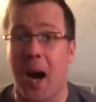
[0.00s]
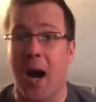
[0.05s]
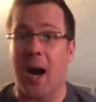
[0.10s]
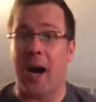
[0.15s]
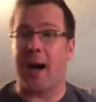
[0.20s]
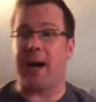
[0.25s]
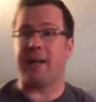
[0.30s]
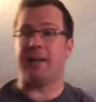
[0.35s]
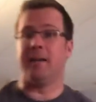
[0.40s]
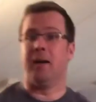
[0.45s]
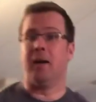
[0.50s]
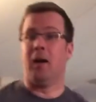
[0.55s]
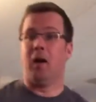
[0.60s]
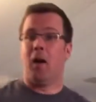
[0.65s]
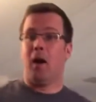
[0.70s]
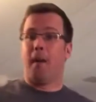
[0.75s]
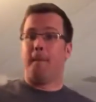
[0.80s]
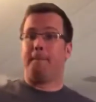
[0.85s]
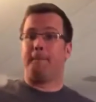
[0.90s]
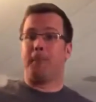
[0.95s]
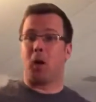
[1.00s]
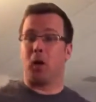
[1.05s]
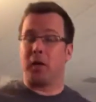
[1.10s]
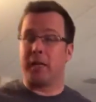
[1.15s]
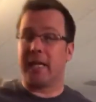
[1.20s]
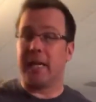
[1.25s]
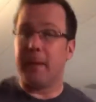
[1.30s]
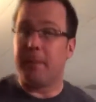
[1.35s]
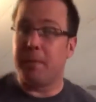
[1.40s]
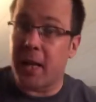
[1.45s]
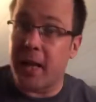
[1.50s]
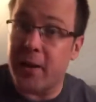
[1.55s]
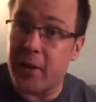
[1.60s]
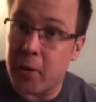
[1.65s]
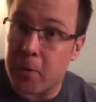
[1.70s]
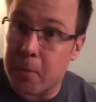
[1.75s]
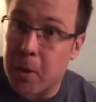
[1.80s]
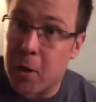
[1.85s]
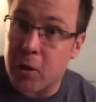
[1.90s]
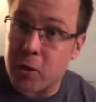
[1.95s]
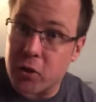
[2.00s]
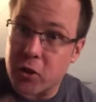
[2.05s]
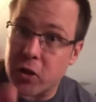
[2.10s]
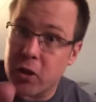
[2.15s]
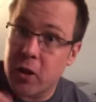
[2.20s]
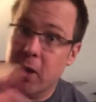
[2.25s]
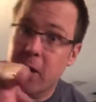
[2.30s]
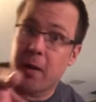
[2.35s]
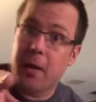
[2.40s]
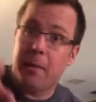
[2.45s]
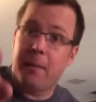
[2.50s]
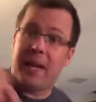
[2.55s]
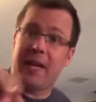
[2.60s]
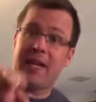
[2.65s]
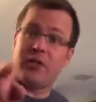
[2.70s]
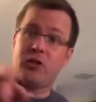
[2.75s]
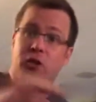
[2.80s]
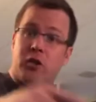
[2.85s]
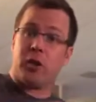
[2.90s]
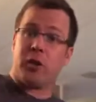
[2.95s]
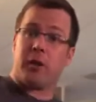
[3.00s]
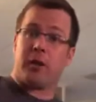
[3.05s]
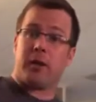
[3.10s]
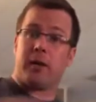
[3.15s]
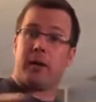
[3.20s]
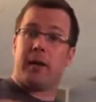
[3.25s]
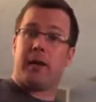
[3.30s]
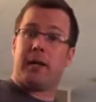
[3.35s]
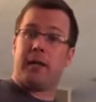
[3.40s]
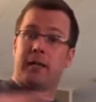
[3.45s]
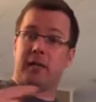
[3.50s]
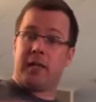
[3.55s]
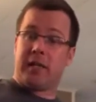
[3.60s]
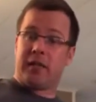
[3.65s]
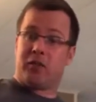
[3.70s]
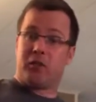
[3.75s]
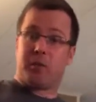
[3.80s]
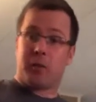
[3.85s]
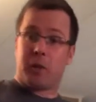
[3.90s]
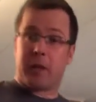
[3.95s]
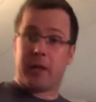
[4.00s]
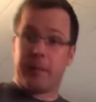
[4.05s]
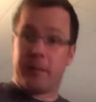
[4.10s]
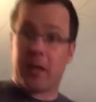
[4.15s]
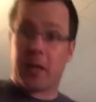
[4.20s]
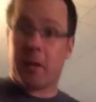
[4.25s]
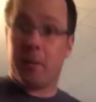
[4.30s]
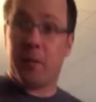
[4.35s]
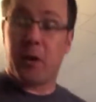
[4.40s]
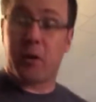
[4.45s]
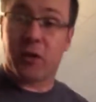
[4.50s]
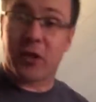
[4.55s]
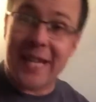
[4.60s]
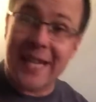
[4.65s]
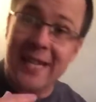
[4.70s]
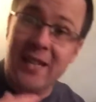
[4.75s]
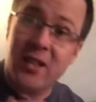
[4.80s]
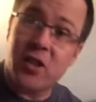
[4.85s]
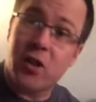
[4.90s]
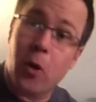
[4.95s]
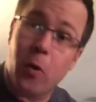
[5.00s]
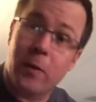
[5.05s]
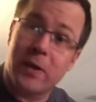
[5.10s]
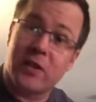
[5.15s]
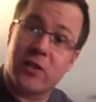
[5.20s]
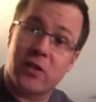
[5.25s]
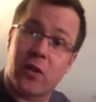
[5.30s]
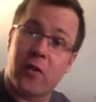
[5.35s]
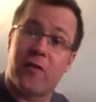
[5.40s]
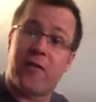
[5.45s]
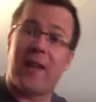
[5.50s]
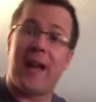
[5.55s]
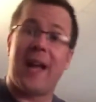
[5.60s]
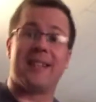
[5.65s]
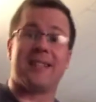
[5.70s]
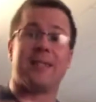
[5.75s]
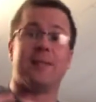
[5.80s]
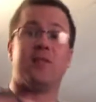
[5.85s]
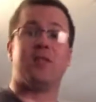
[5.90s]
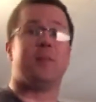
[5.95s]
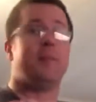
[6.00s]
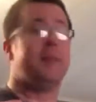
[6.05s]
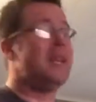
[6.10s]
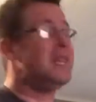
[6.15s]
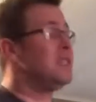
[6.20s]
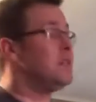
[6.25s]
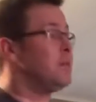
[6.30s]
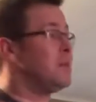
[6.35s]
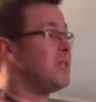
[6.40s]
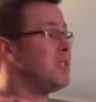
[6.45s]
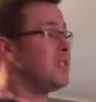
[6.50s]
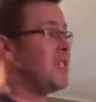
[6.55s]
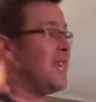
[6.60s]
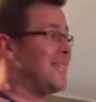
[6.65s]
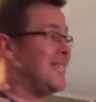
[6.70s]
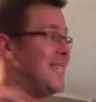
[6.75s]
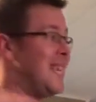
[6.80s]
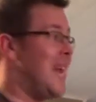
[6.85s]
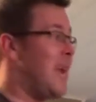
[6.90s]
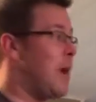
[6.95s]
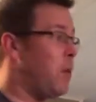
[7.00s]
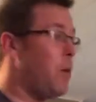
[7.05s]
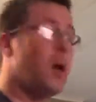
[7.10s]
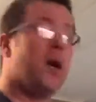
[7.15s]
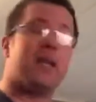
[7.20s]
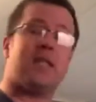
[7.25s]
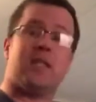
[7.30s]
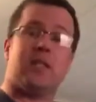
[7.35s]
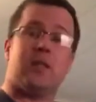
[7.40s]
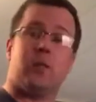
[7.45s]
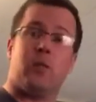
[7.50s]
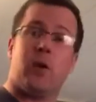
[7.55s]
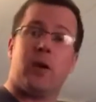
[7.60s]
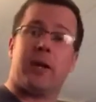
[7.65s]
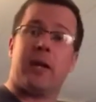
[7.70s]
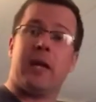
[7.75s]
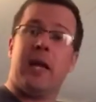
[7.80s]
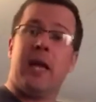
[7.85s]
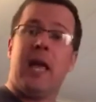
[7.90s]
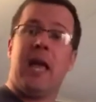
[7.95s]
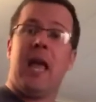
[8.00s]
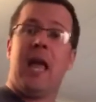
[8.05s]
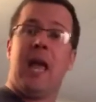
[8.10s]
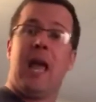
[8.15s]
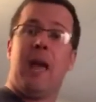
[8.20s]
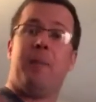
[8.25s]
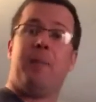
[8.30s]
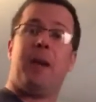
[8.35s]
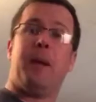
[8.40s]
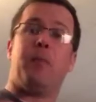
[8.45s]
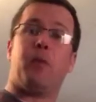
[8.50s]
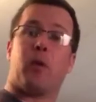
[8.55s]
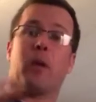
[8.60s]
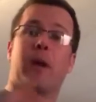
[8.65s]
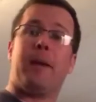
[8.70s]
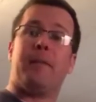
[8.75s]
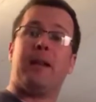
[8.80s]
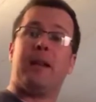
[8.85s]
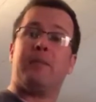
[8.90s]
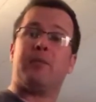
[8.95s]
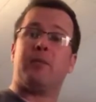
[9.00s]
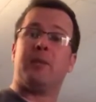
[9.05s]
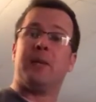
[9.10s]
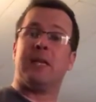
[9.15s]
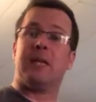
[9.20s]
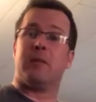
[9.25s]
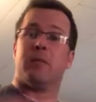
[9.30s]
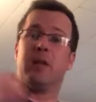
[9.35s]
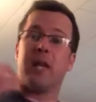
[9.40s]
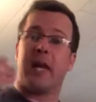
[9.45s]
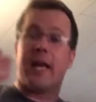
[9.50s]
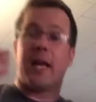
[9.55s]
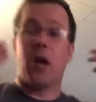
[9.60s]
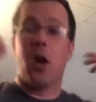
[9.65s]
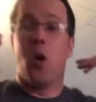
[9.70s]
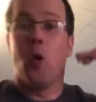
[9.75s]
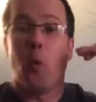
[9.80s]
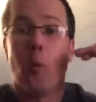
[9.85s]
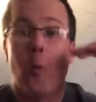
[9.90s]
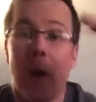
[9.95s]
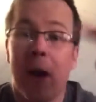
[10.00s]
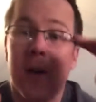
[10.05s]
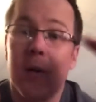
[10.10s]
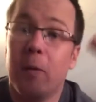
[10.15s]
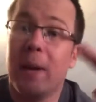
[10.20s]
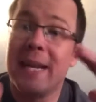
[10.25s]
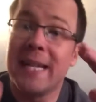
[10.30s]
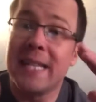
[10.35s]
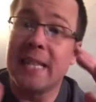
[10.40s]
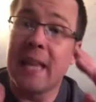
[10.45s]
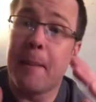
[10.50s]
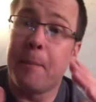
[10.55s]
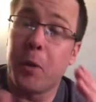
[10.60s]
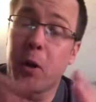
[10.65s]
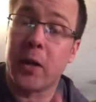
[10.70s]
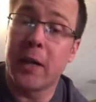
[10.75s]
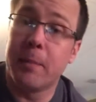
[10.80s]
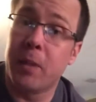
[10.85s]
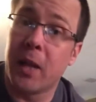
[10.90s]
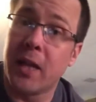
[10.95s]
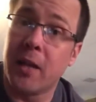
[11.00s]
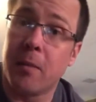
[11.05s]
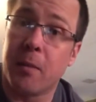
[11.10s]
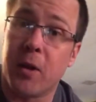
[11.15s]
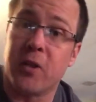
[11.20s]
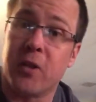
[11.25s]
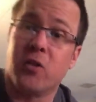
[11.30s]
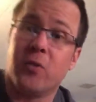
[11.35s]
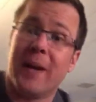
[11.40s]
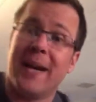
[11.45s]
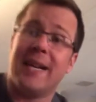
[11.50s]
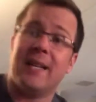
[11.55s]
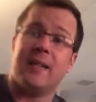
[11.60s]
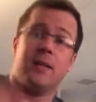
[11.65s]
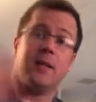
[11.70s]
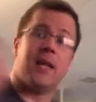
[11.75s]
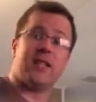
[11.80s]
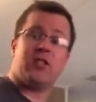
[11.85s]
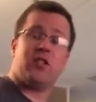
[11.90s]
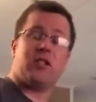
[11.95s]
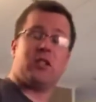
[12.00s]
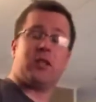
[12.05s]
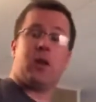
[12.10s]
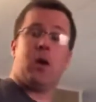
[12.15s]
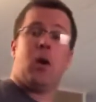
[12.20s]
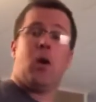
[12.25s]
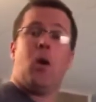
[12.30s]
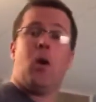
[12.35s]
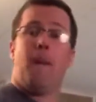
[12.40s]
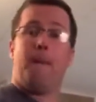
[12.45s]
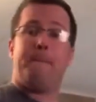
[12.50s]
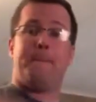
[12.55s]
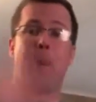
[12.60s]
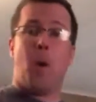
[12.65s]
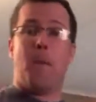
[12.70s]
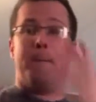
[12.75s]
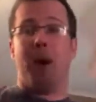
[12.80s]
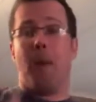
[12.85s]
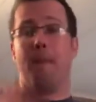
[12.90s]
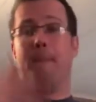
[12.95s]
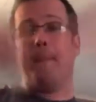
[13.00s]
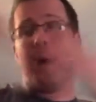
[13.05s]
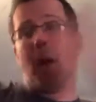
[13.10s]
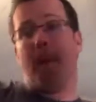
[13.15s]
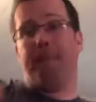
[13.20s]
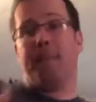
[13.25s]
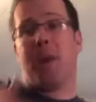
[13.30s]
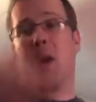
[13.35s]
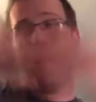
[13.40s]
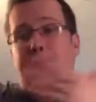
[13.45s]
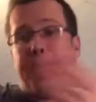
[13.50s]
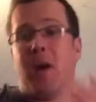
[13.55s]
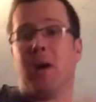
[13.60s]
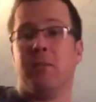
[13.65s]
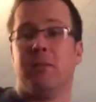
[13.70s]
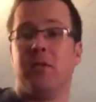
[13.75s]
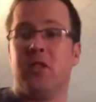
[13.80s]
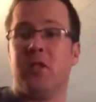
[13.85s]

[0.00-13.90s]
on Burgey Blender merch. Make sure uh, you get your Burgey Blender merch. It is going so fast. It was amazing because like today I walked into work and people were coming up to me and they were like, where do I get that Burgey Blender merch? So I had to like just boom, boom, boom, boom, boom,